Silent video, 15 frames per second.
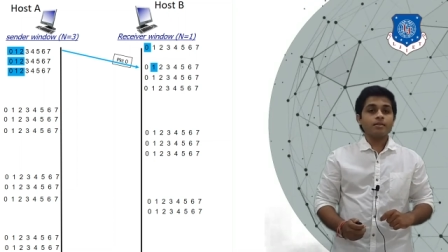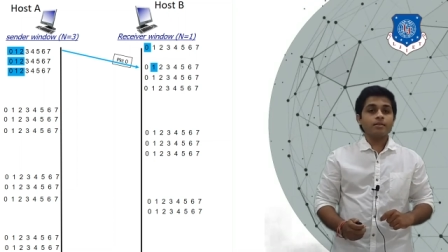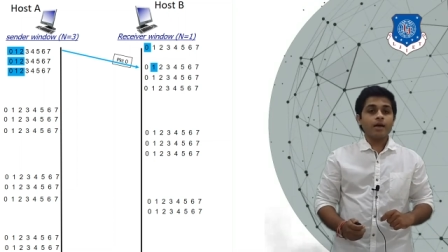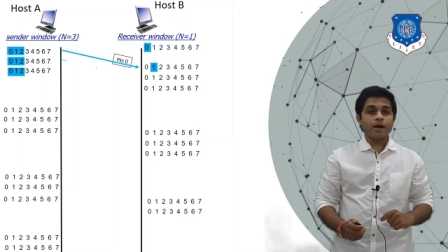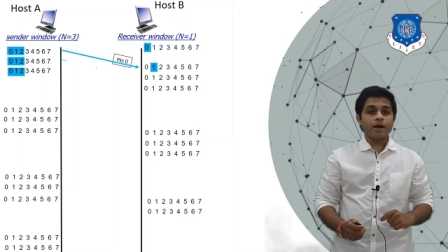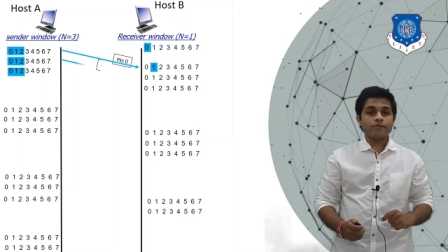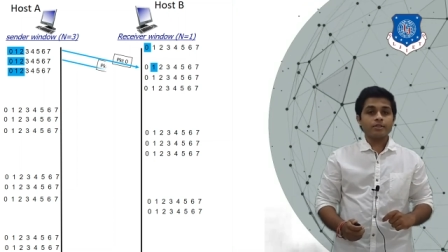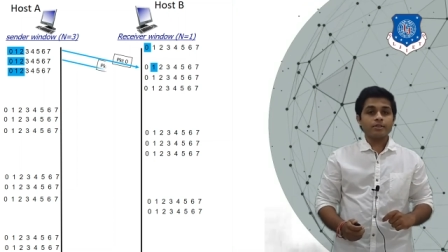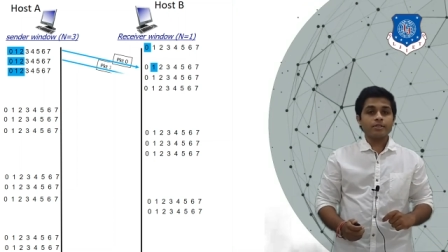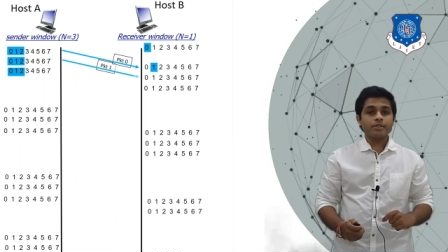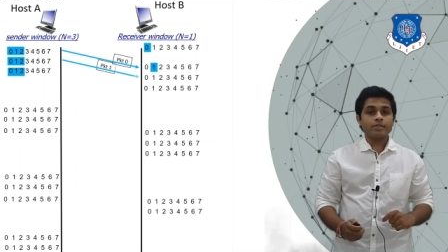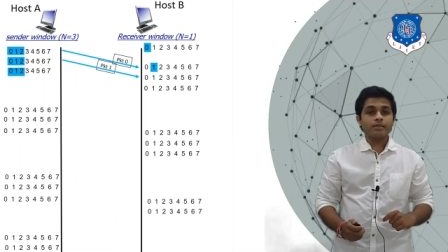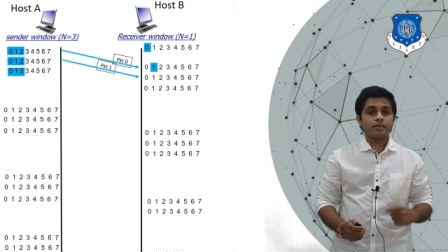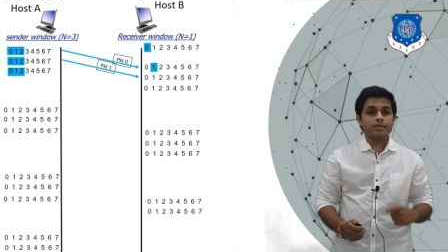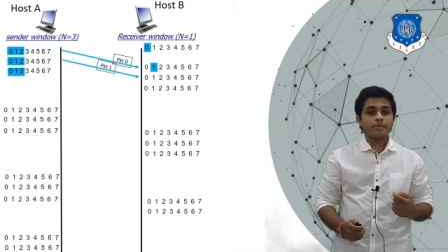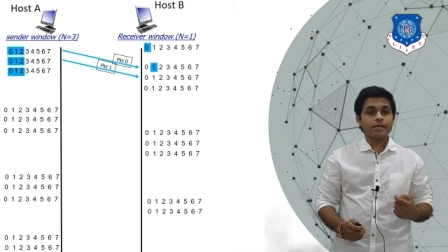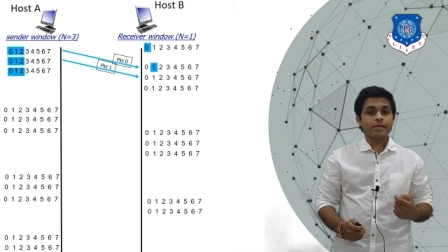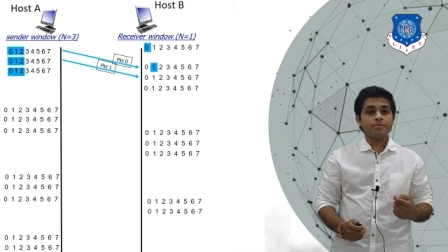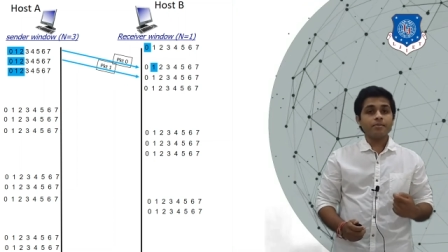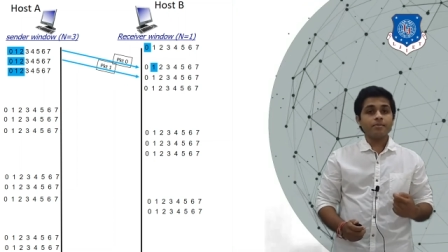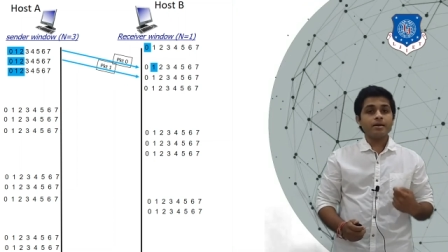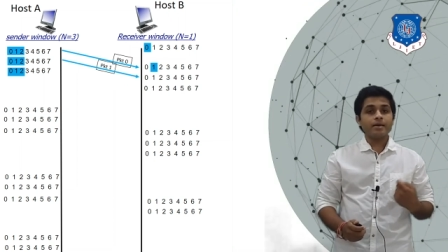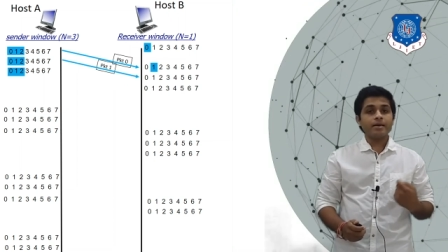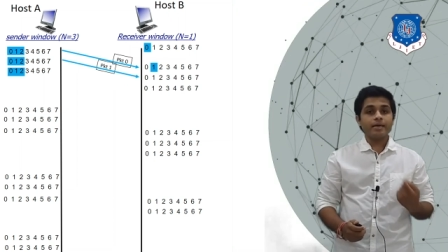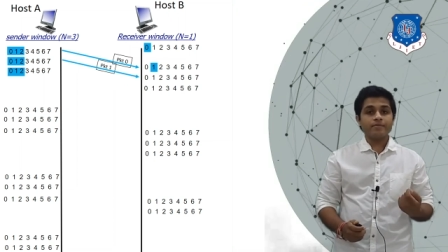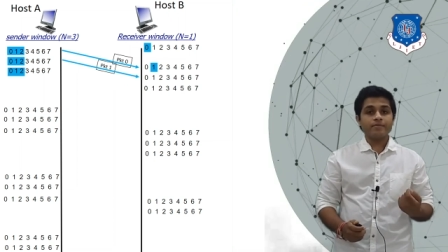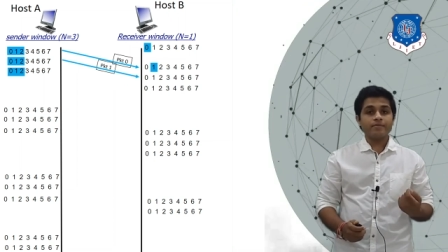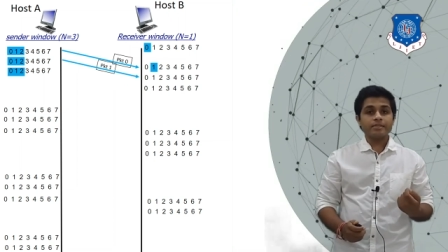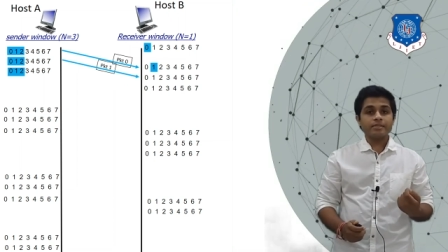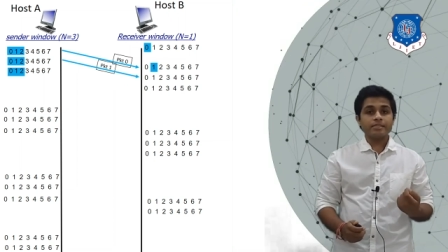After some time, A
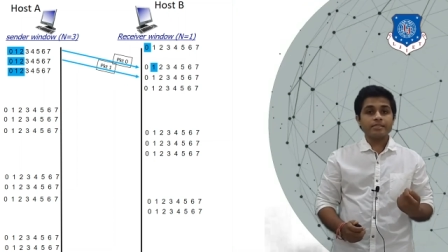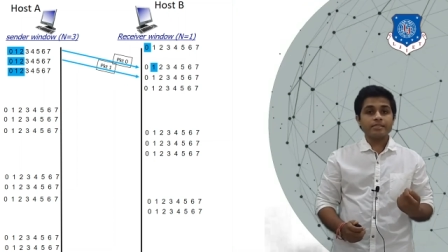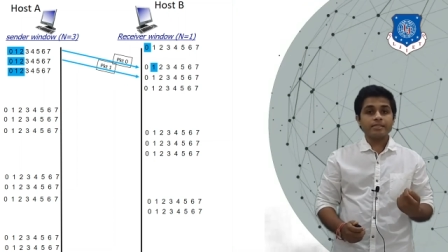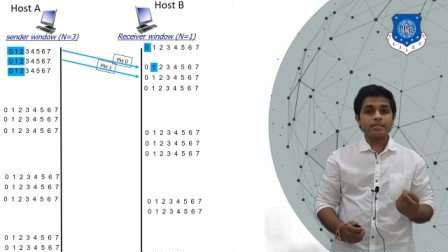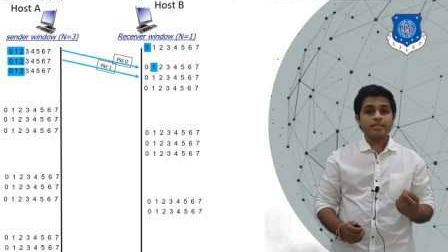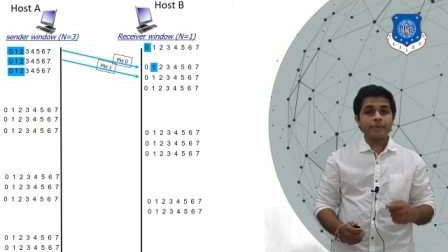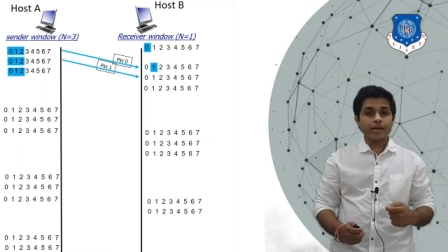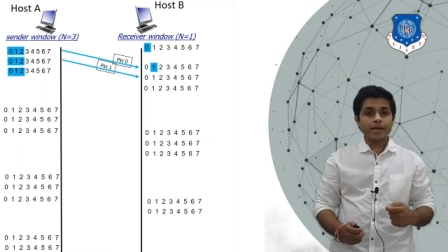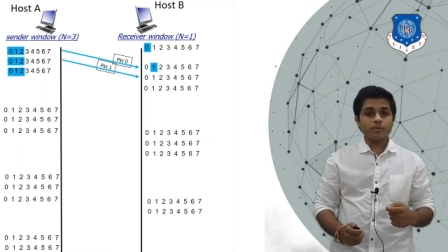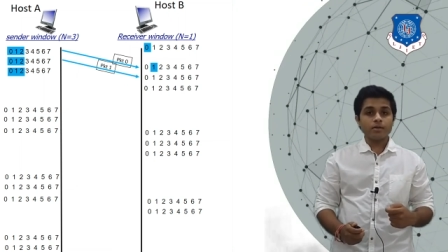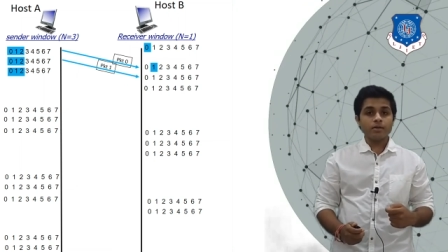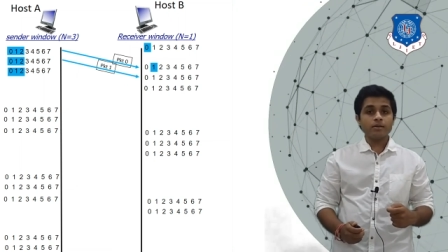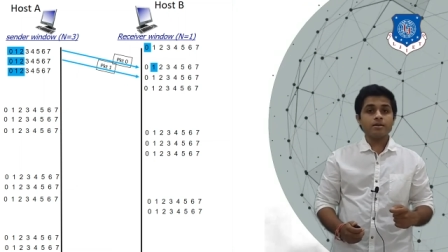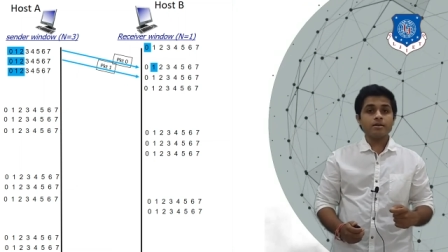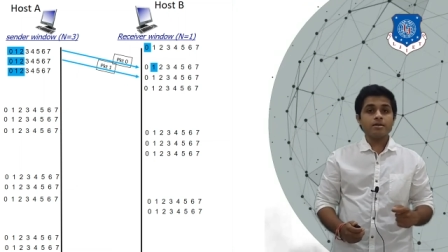will send the packet 1.